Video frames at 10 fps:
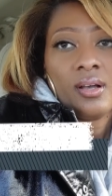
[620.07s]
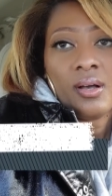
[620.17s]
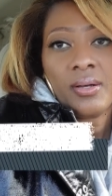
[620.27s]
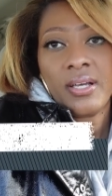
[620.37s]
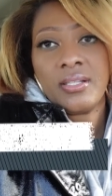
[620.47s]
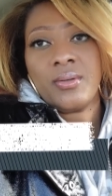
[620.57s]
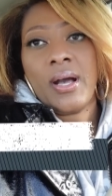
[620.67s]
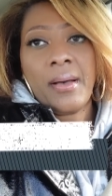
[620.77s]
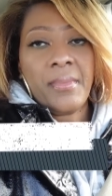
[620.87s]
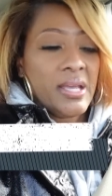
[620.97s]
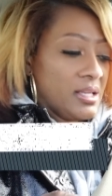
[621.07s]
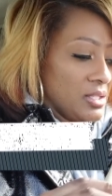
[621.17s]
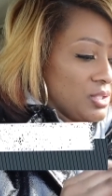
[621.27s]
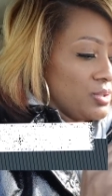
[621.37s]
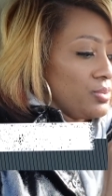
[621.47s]
Okay, so I made
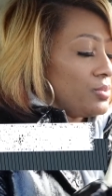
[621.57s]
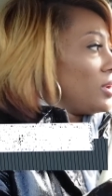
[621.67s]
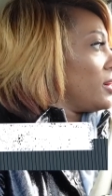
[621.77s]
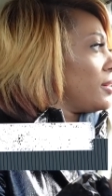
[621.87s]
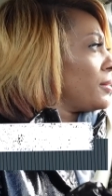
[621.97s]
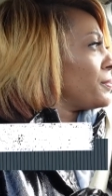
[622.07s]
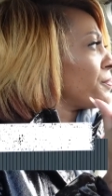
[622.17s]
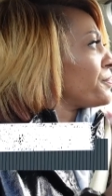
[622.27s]
it to um,